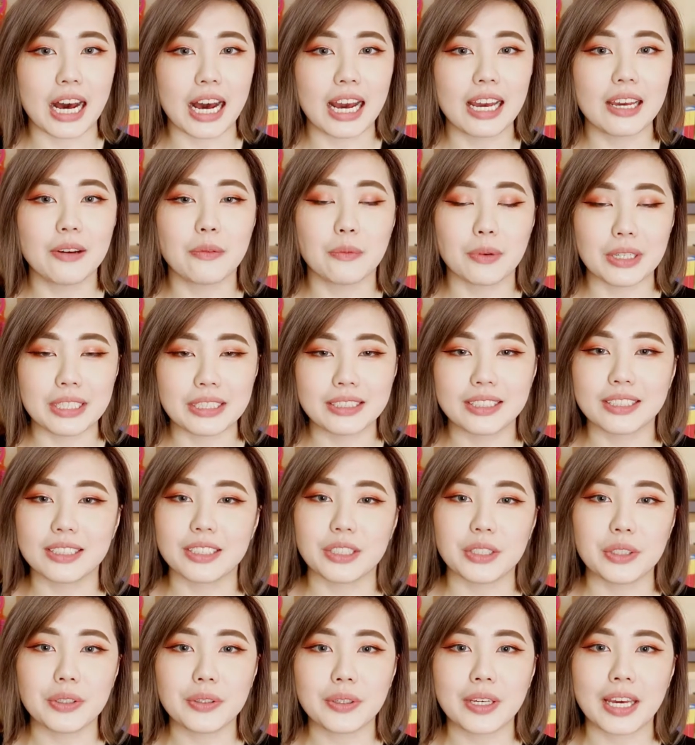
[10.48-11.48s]
I went to
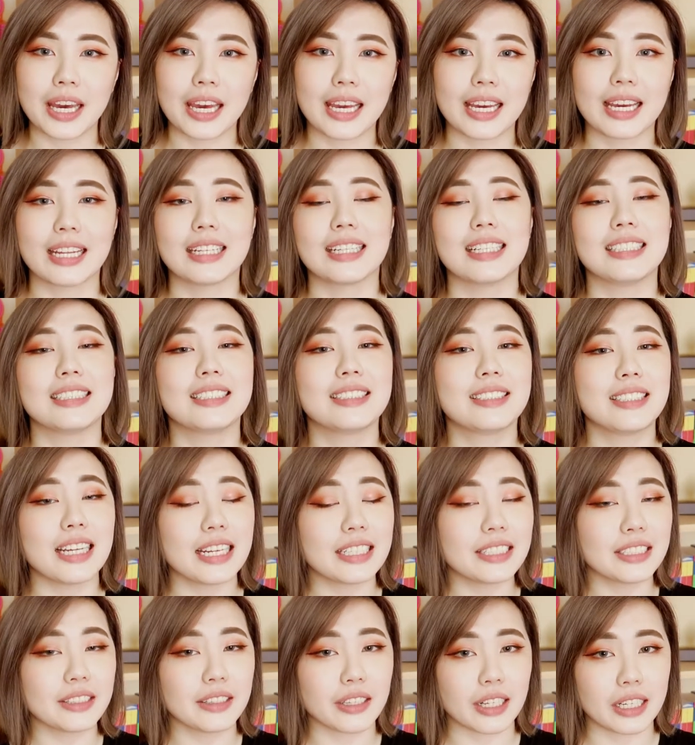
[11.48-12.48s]
the UK and I
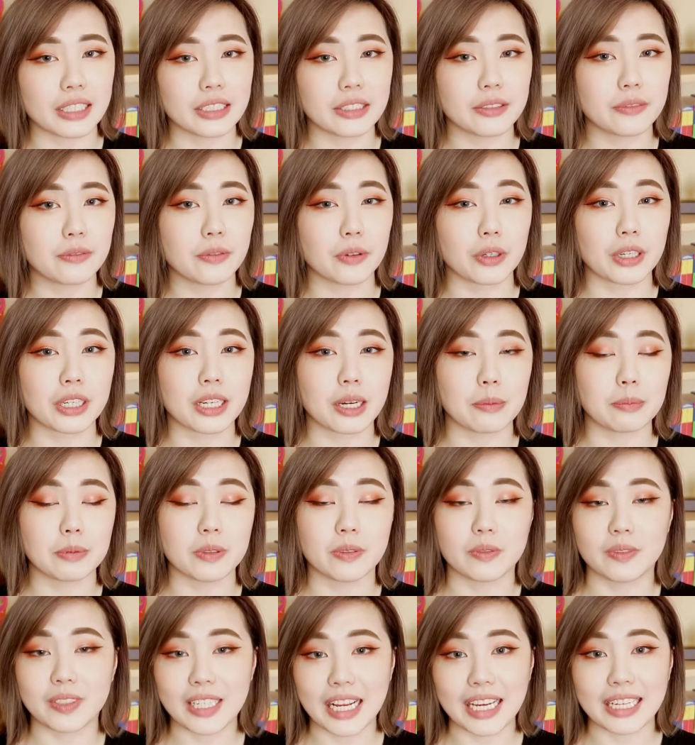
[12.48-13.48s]
stayed in London for a couple
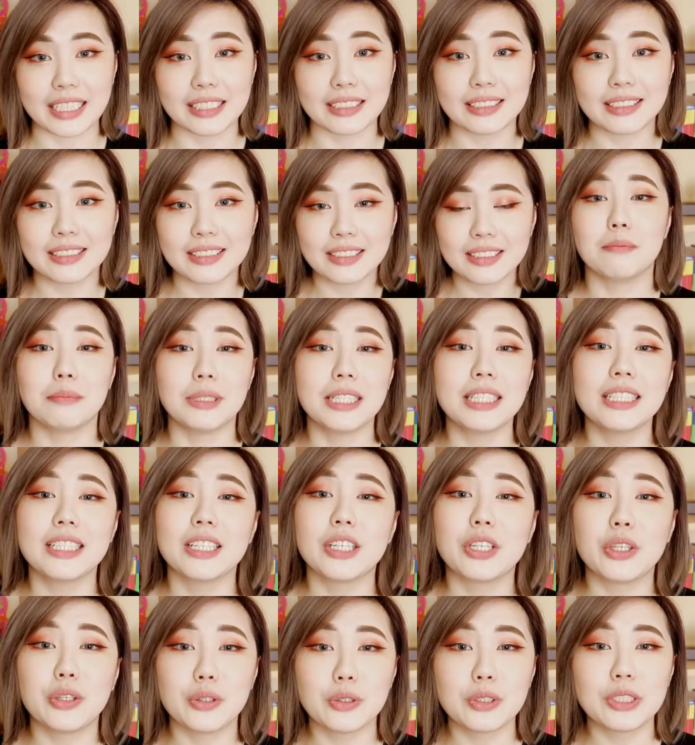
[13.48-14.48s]
of days. Being a
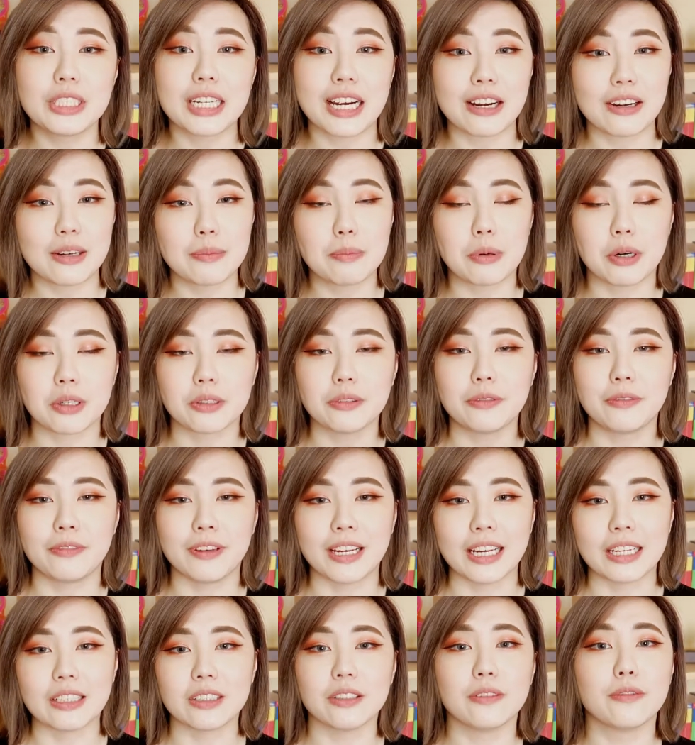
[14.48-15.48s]
huge Harry Potter
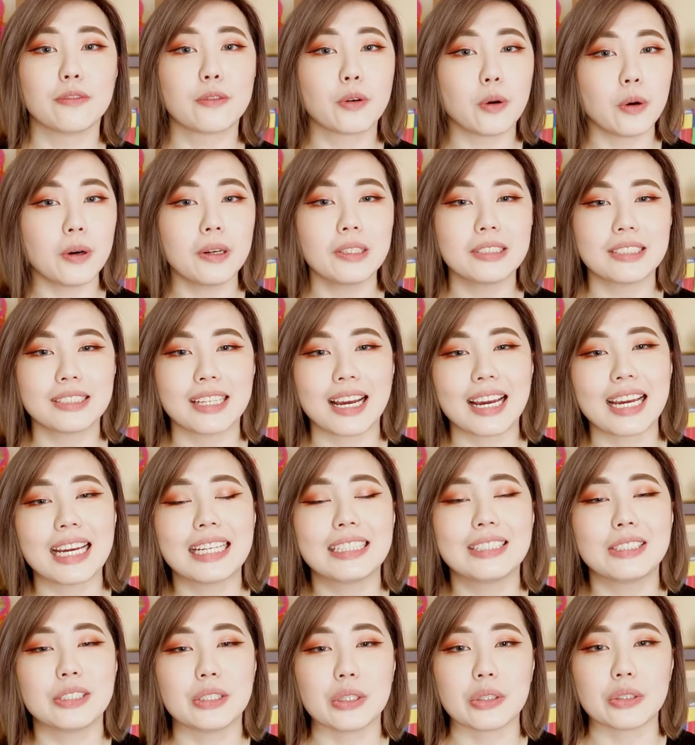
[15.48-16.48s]
fan, of course I
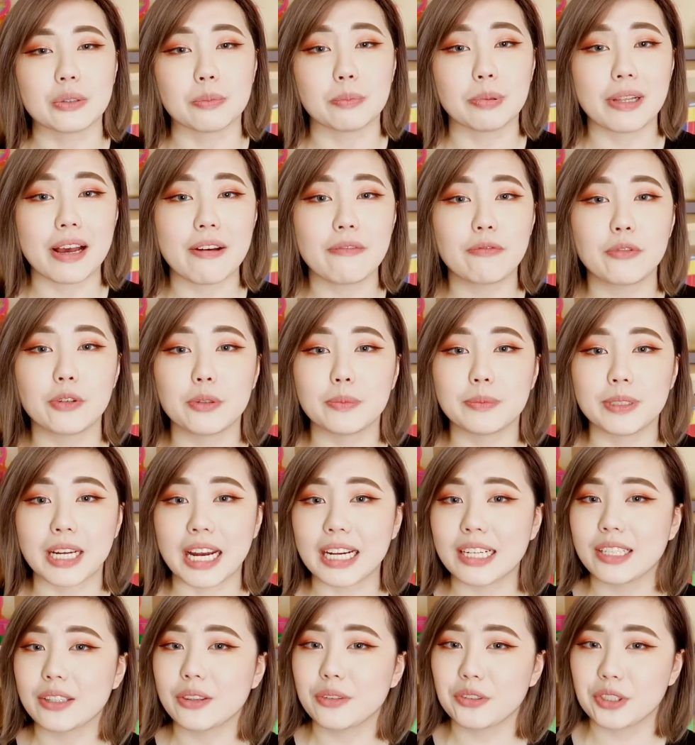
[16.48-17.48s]
had to go to platform
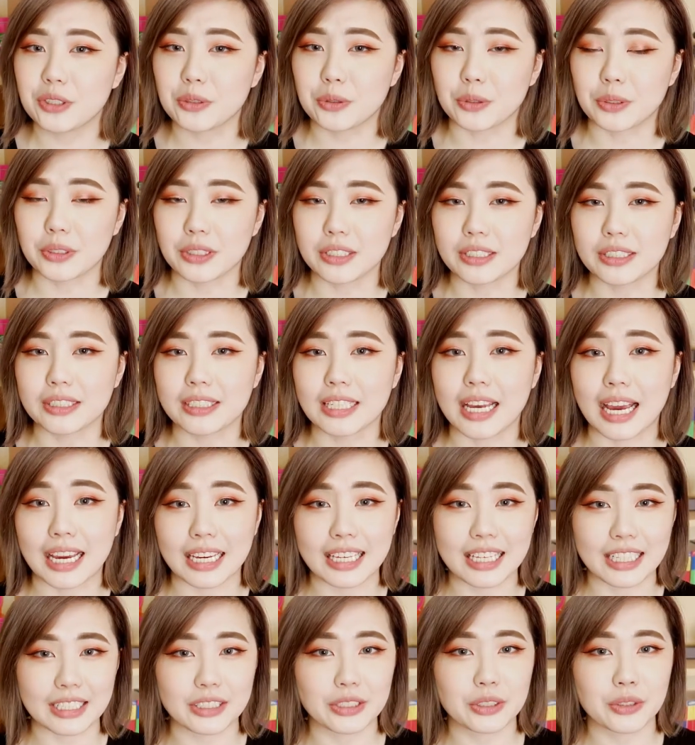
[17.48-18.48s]
9¾
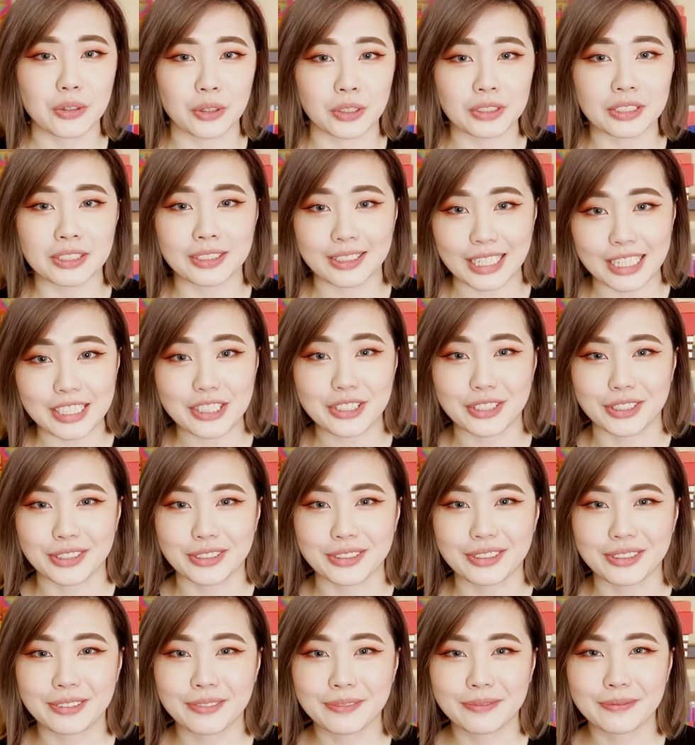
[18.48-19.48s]
at King's Cross
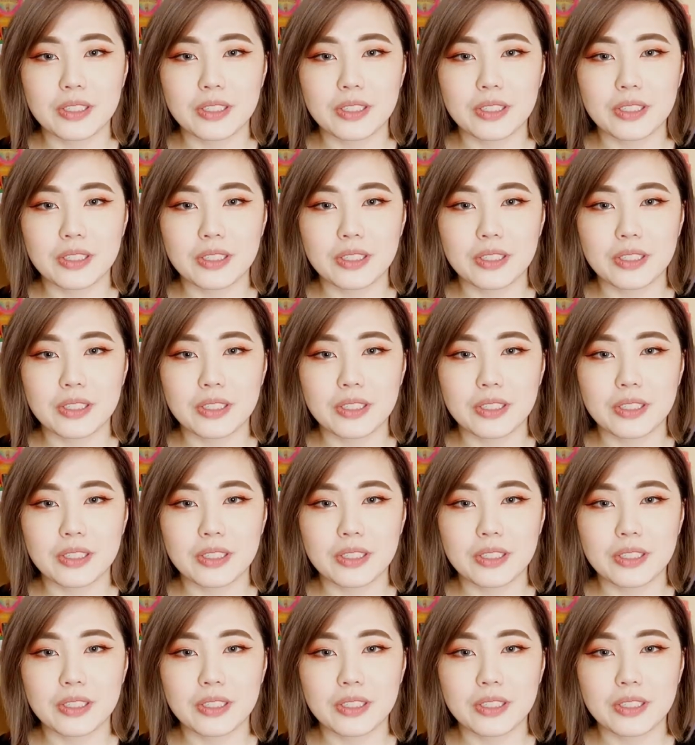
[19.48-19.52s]
Station.